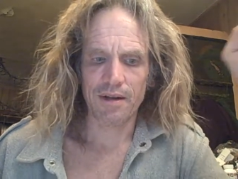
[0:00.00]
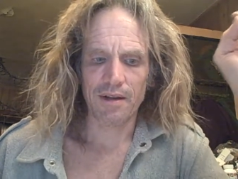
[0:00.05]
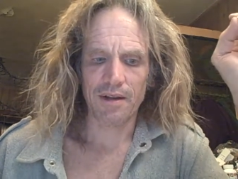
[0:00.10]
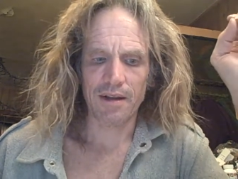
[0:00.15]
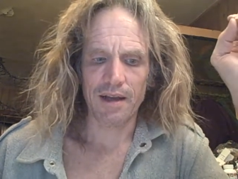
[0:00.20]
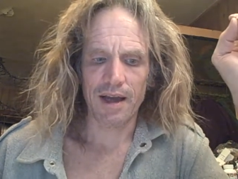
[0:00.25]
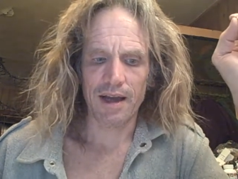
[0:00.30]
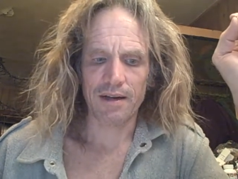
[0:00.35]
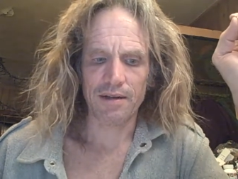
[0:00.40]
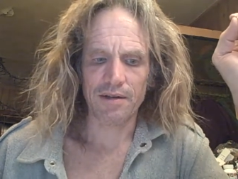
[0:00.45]

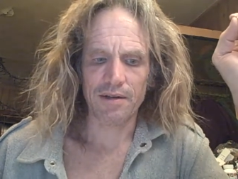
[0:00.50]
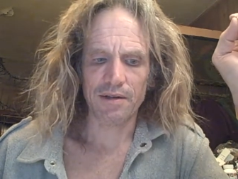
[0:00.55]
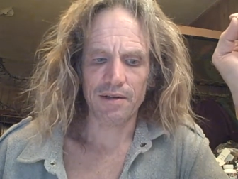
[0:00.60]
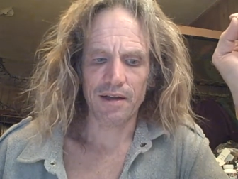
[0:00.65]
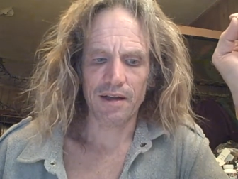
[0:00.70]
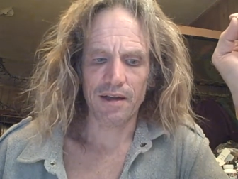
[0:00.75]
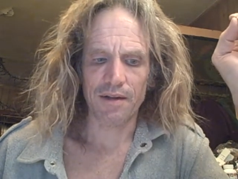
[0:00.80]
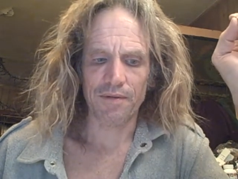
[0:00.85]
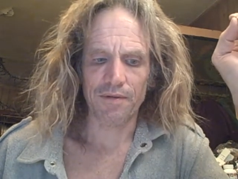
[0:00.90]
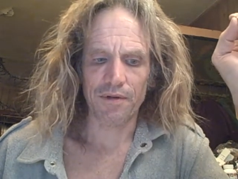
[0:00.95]
that
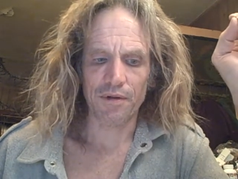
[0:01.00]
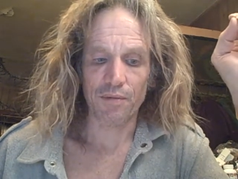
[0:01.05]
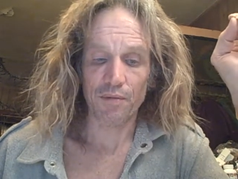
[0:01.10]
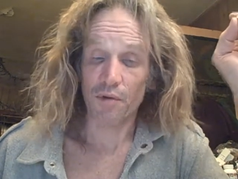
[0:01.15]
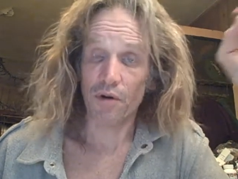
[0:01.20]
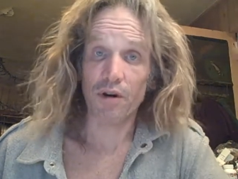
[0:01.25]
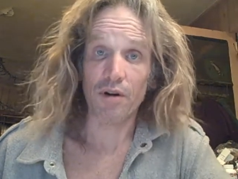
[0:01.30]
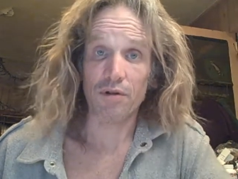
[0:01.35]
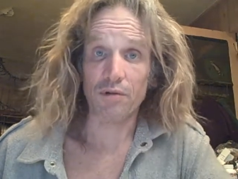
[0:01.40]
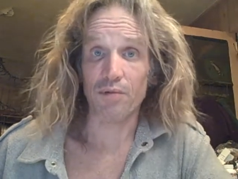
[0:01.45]
if you
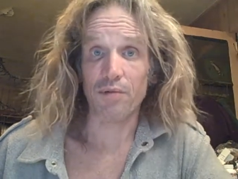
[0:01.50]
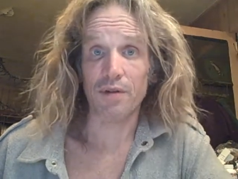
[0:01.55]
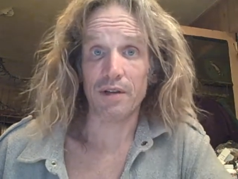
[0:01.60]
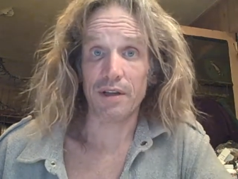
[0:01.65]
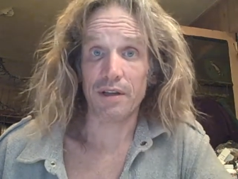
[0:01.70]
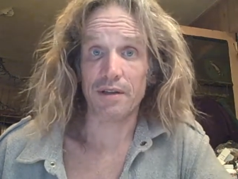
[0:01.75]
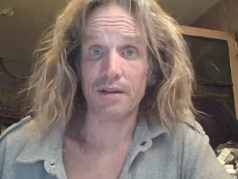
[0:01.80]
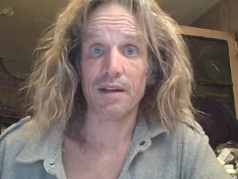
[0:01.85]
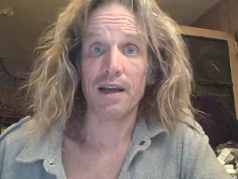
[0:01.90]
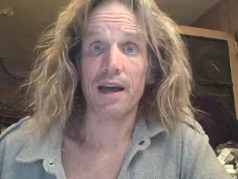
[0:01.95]
weren't
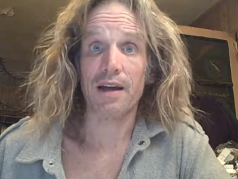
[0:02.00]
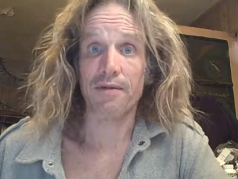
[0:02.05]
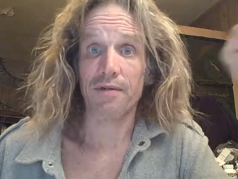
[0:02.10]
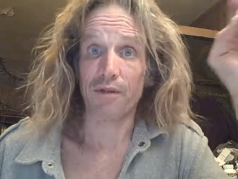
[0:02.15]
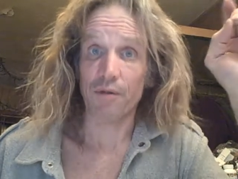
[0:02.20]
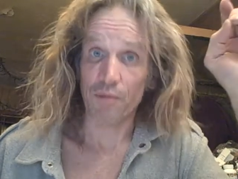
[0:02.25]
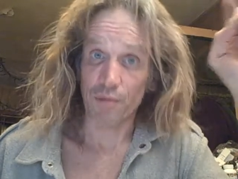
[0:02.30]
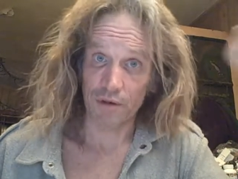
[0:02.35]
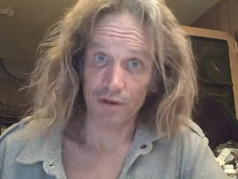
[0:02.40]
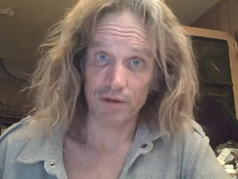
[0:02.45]
willing to have
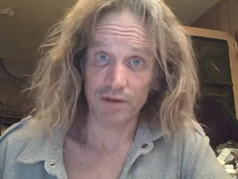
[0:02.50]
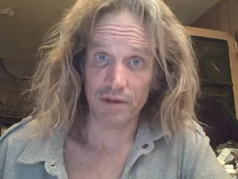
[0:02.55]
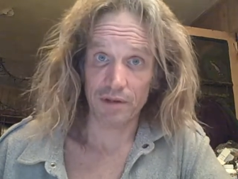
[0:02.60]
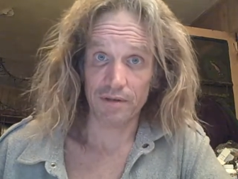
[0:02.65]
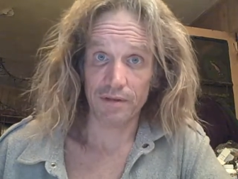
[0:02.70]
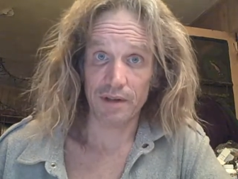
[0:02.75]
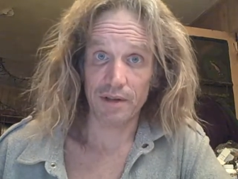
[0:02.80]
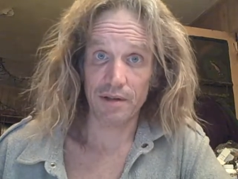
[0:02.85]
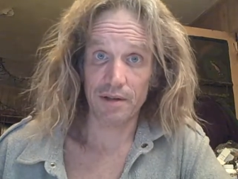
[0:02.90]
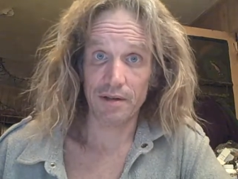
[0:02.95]
the worst
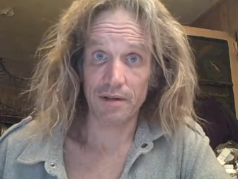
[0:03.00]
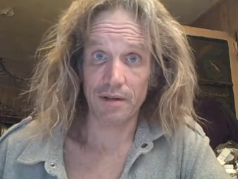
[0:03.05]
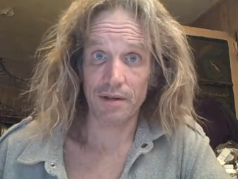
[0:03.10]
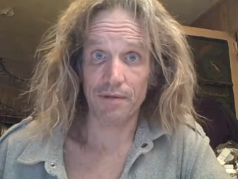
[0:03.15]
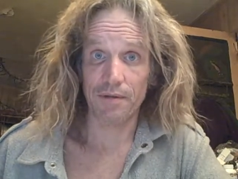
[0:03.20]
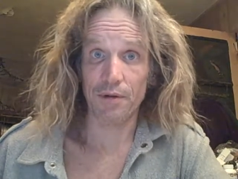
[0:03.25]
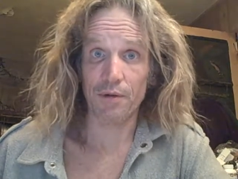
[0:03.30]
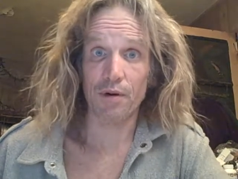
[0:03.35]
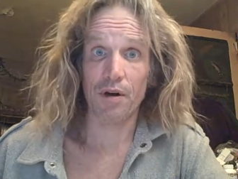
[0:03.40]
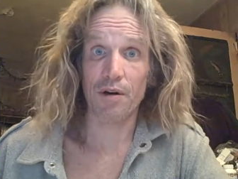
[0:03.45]
of it,
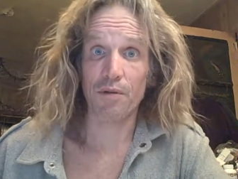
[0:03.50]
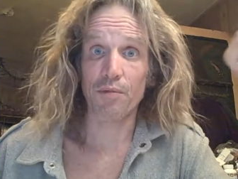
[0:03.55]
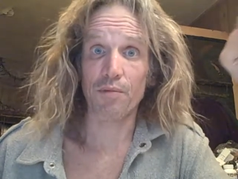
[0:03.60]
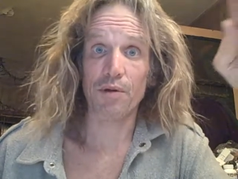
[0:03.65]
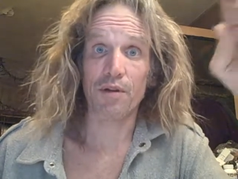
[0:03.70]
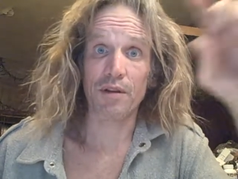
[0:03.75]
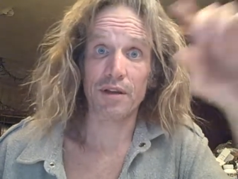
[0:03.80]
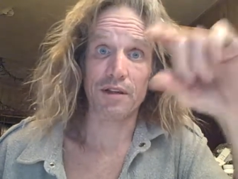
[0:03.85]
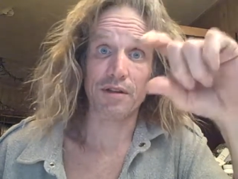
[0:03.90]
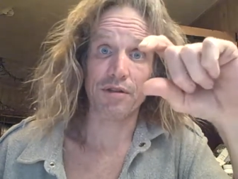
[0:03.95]
if you aren't
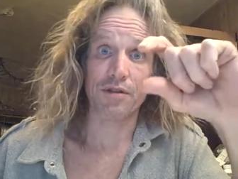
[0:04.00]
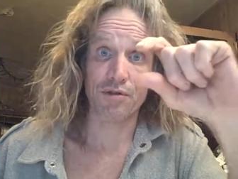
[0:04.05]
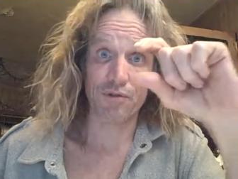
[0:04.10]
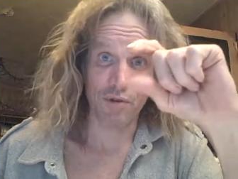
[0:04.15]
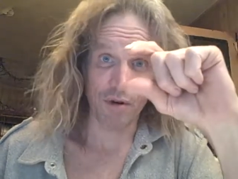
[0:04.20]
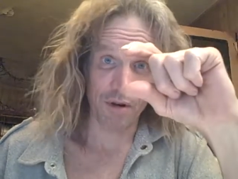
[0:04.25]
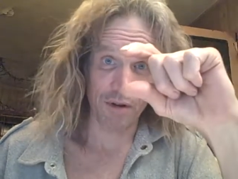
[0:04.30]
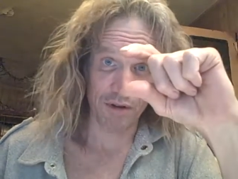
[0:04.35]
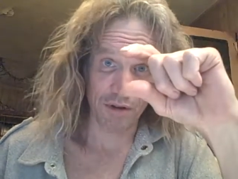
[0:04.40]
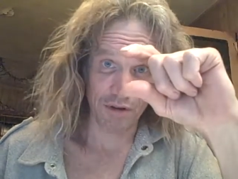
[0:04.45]
willing to
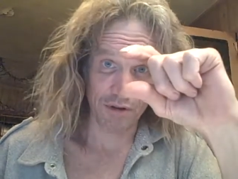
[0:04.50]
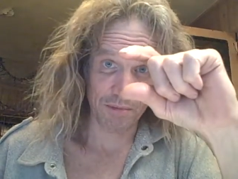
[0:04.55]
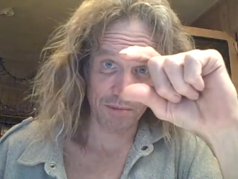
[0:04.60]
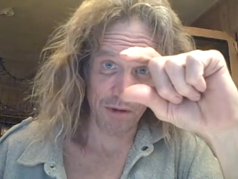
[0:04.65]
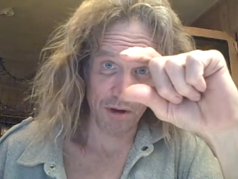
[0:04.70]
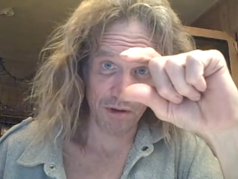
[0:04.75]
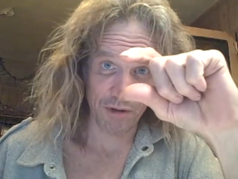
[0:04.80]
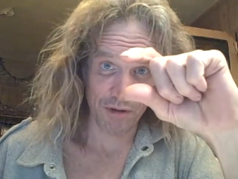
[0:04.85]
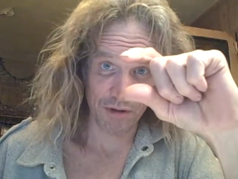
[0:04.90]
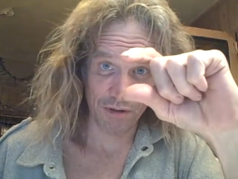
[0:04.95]
draw the
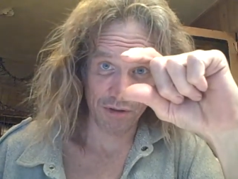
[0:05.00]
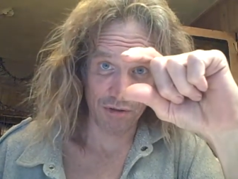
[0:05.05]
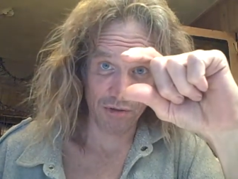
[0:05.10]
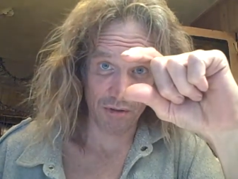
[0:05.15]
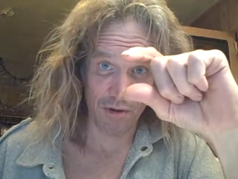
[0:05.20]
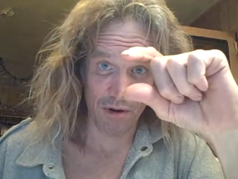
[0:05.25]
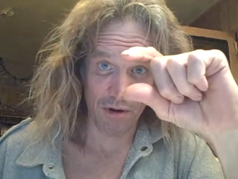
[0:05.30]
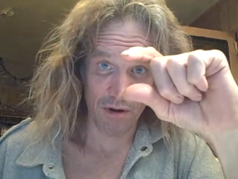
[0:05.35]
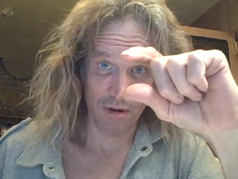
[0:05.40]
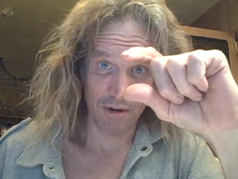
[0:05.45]
smallest
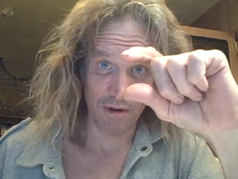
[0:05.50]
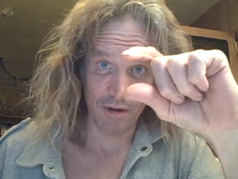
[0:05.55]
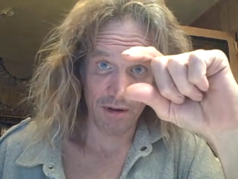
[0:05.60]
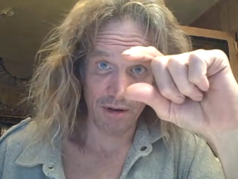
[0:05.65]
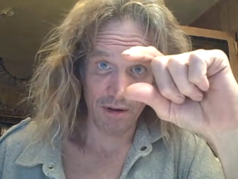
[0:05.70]
straw,